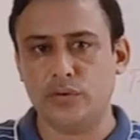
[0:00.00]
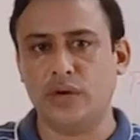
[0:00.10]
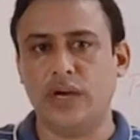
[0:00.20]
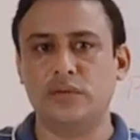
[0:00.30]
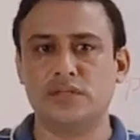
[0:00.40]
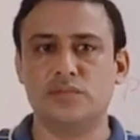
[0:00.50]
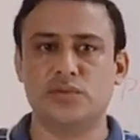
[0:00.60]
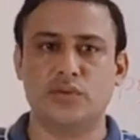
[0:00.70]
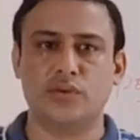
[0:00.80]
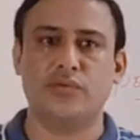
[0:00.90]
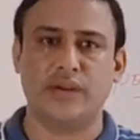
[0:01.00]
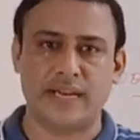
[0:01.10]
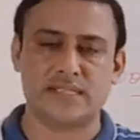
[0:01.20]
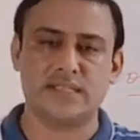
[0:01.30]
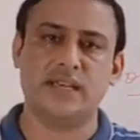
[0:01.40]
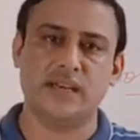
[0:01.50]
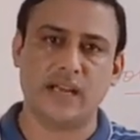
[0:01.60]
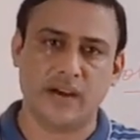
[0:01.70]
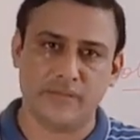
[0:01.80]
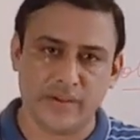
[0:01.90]
to have some sort of national
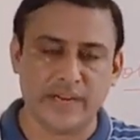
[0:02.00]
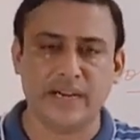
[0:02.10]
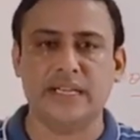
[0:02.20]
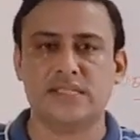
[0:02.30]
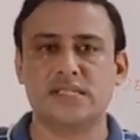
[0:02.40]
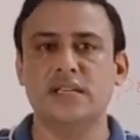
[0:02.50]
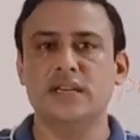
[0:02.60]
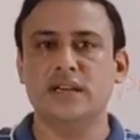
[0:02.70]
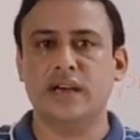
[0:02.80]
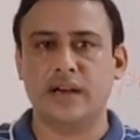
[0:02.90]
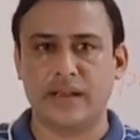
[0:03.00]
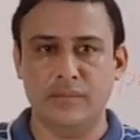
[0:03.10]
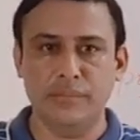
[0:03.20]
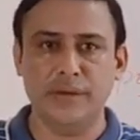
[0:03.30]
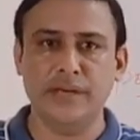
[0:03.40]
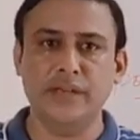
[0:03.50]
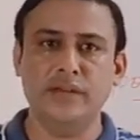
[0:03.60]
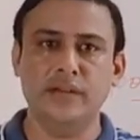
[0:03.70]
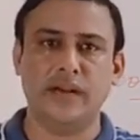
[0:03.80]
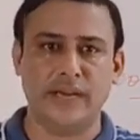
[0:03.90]
awareness a campaigning
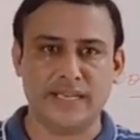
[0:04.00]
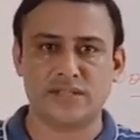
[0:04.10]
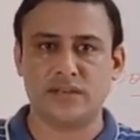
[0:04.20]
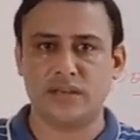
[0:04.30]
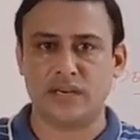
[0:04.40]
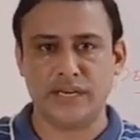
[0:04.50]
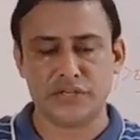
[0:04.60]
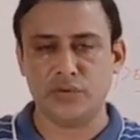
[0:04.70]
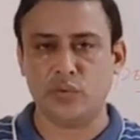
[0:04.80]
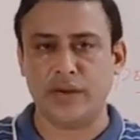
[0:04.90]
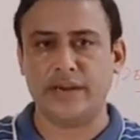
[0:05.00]
a, national, a nationwide